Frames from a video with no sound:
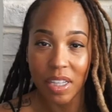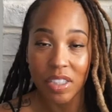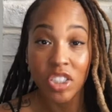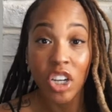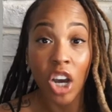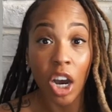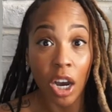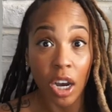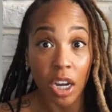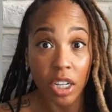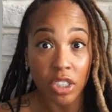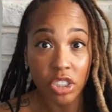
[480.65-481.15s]

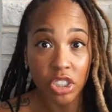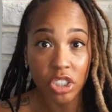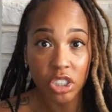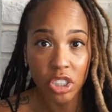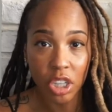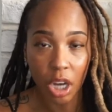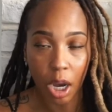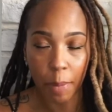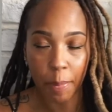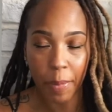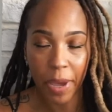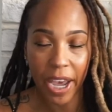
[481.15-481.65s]
touched
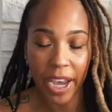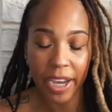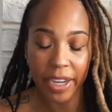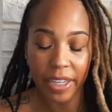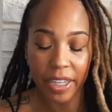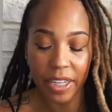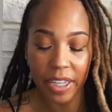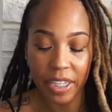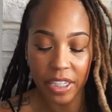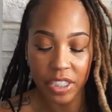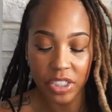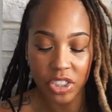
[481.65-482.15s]
a
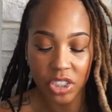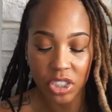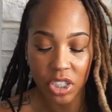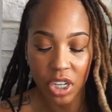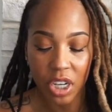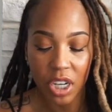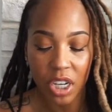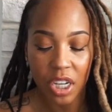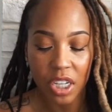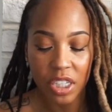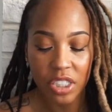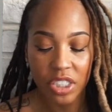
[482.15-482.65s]
package,
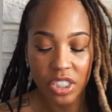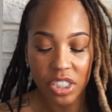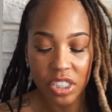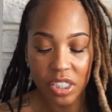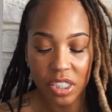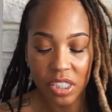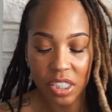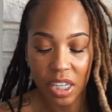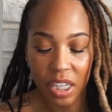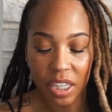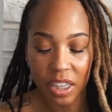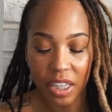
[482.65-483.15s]
she
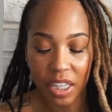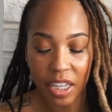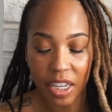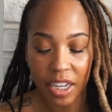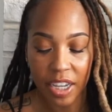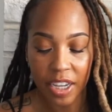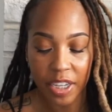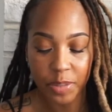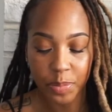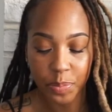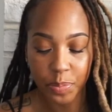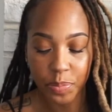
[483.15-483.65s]
said
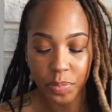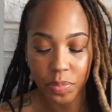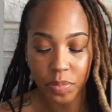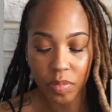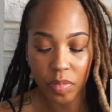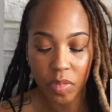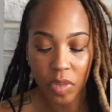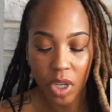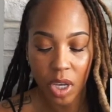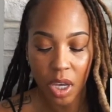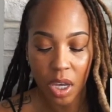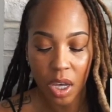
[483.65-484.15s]
that
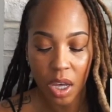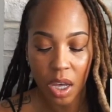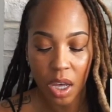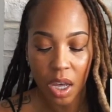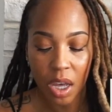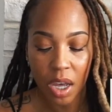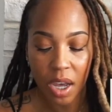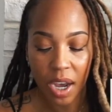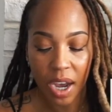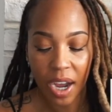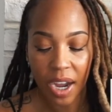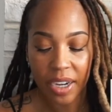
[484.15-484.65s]

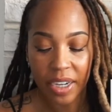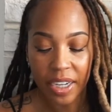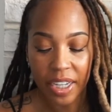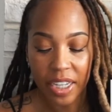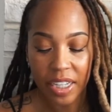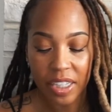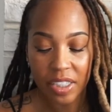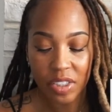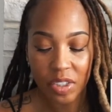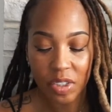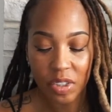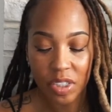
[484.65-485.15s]
I
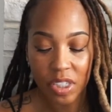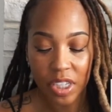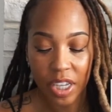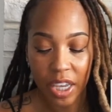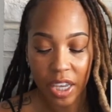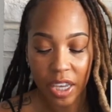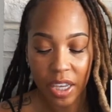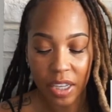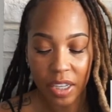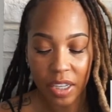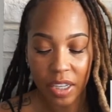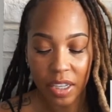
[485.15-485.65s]
need to
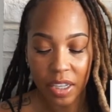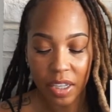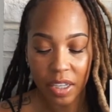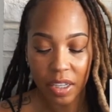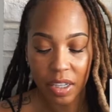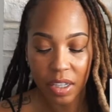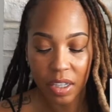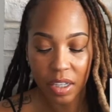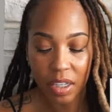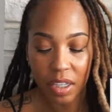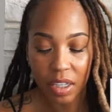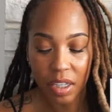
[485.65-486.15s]
take
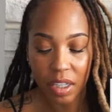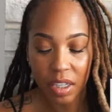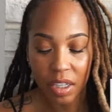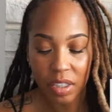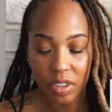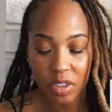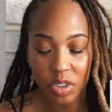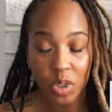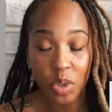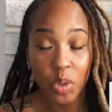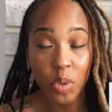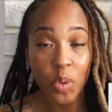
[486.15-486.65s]

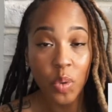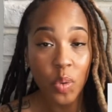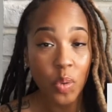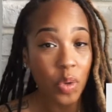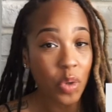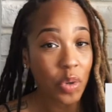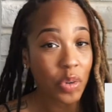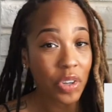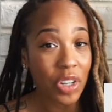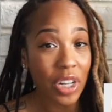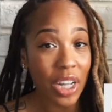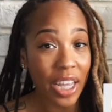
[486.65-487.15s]
2
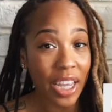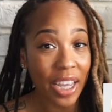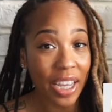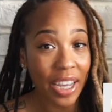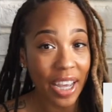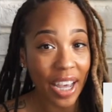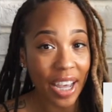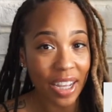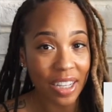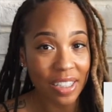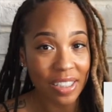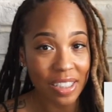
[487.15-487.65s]
nucleic
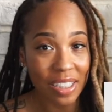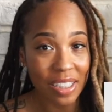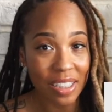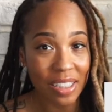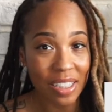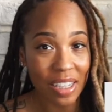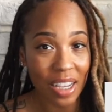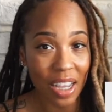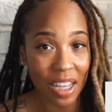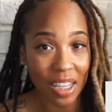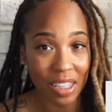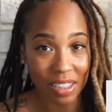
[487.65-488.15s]
acid
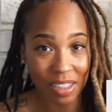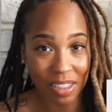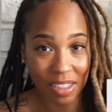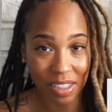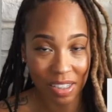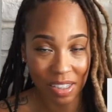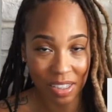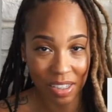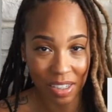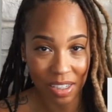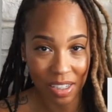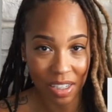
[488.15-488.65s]

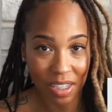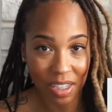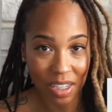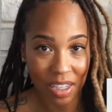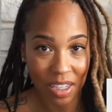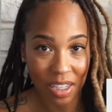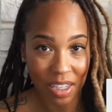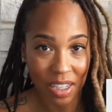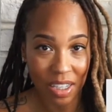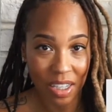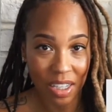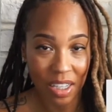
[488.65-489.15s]
tests
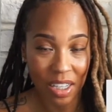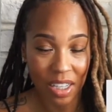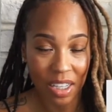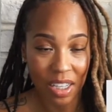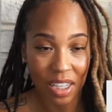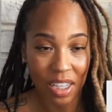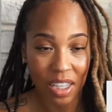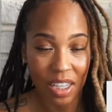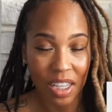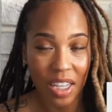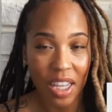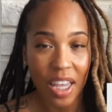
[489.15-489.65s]

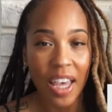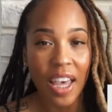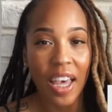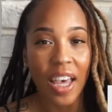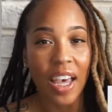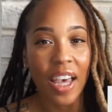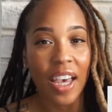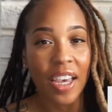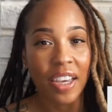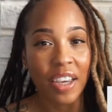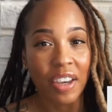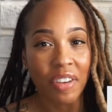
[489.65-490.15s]

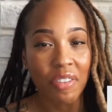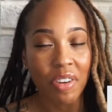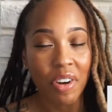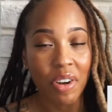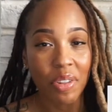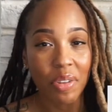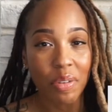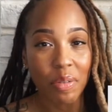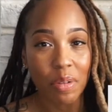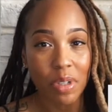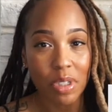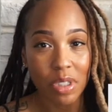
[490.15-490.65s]
and give her
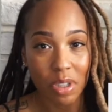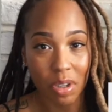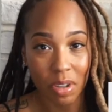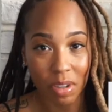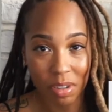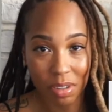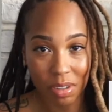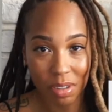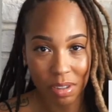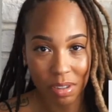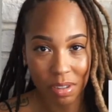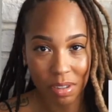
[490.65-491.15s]
the
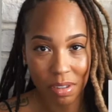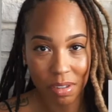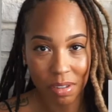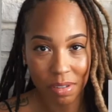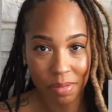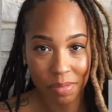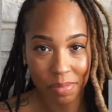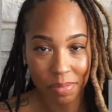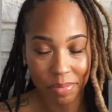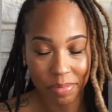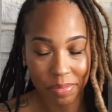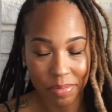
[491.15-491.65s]
results.
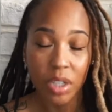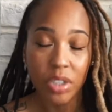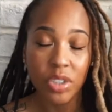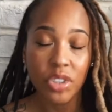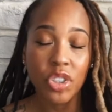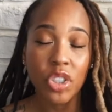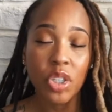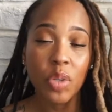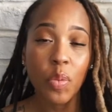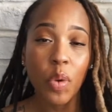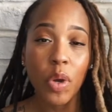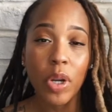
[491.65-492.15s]

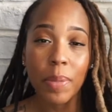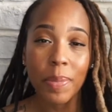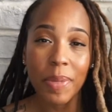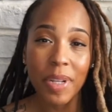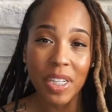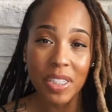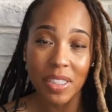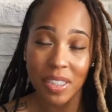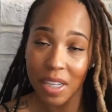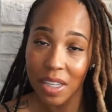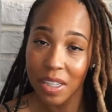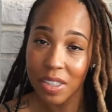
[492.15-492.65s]
She wanted me to
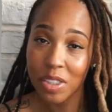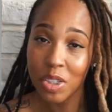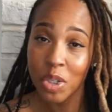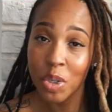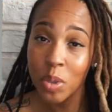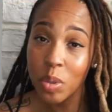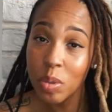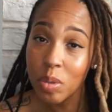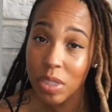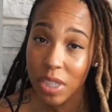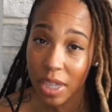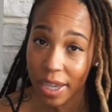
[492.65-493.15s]
take
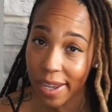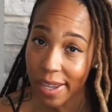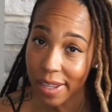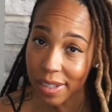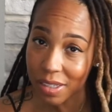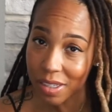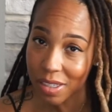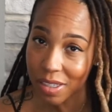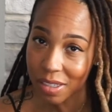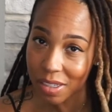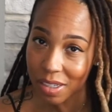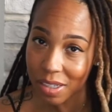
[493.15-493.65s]
2
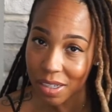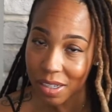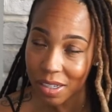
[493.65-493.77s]
tests